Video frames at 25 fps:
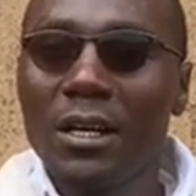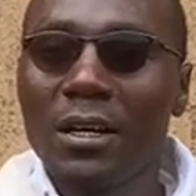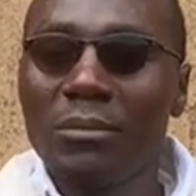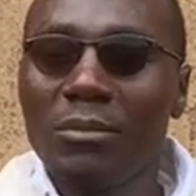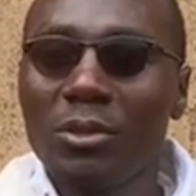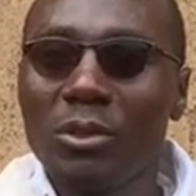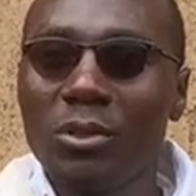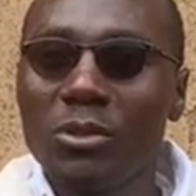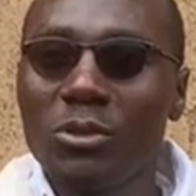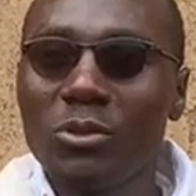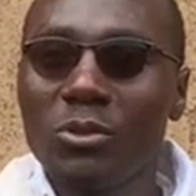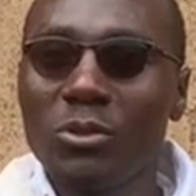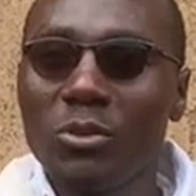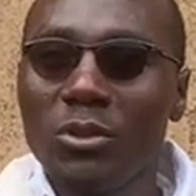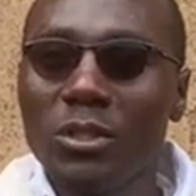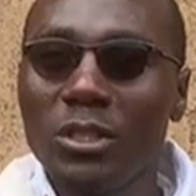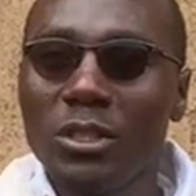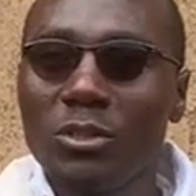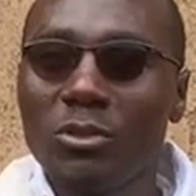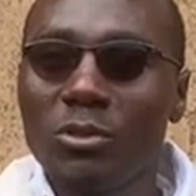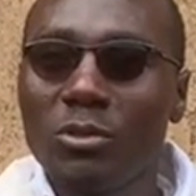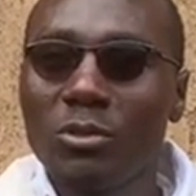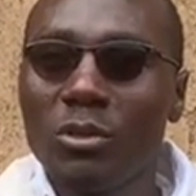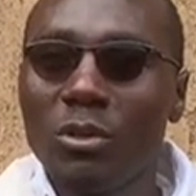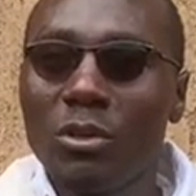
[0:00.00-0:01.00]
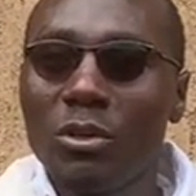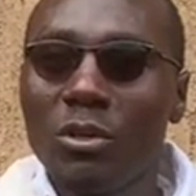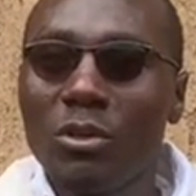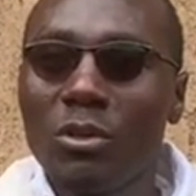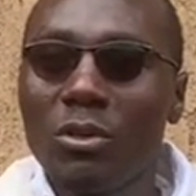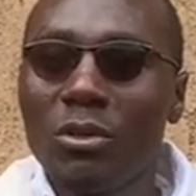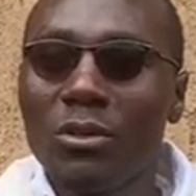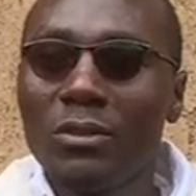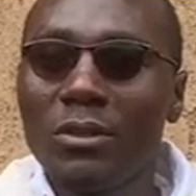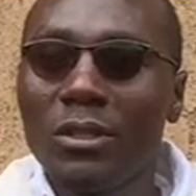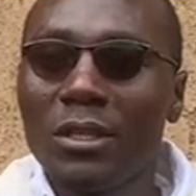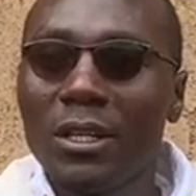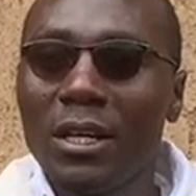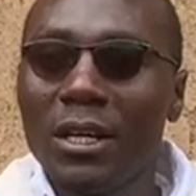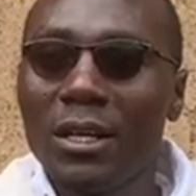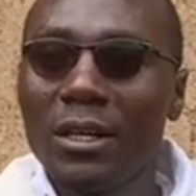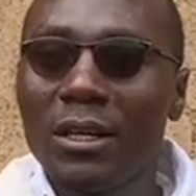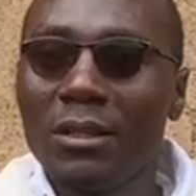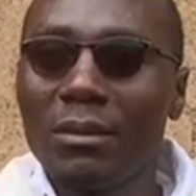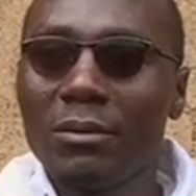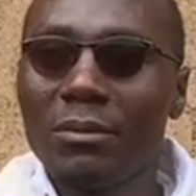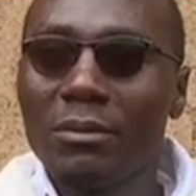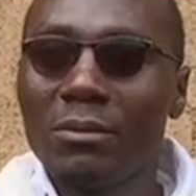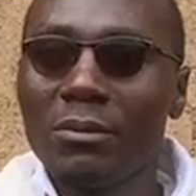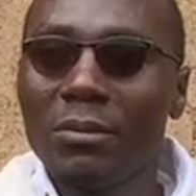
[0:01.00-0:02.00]
because you need to go and
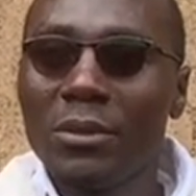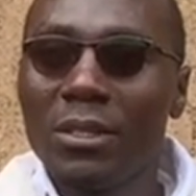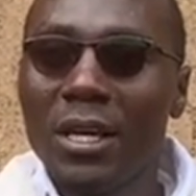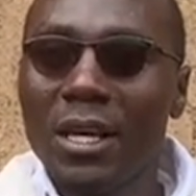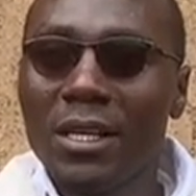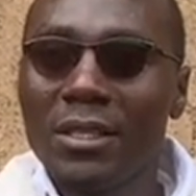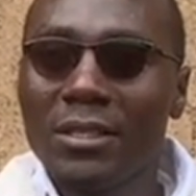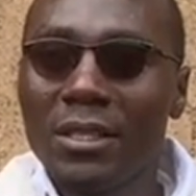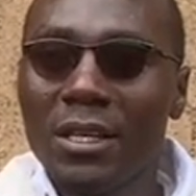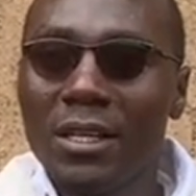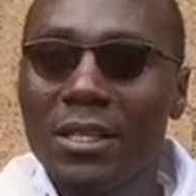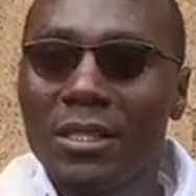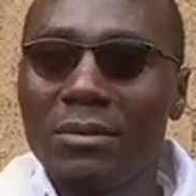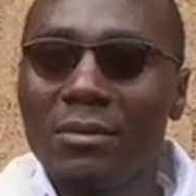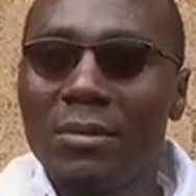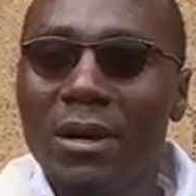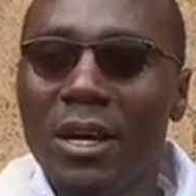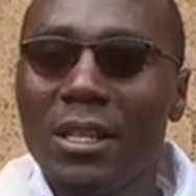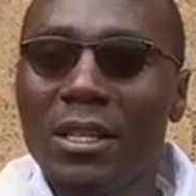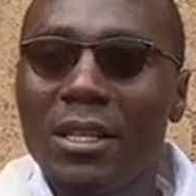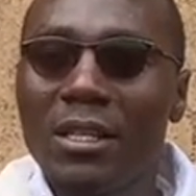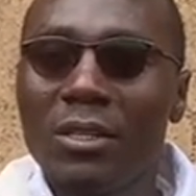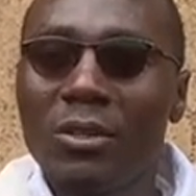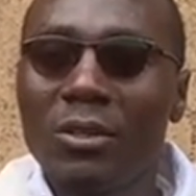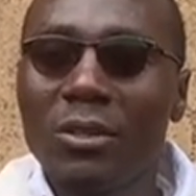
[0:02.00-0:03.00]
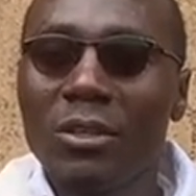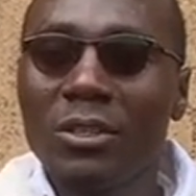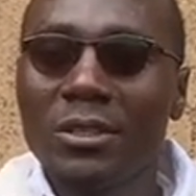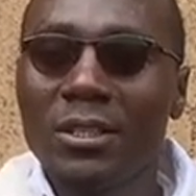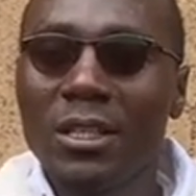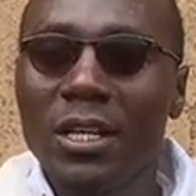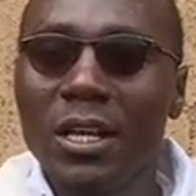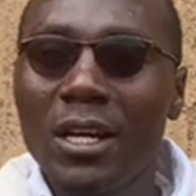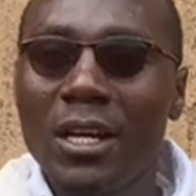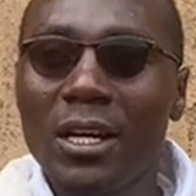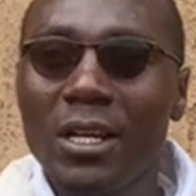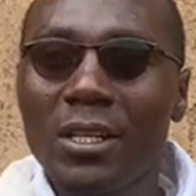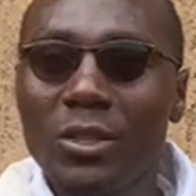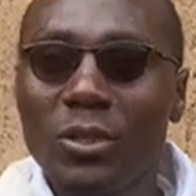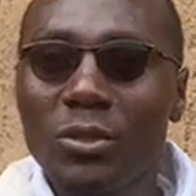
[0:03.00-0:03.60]
be assessed by the doctor,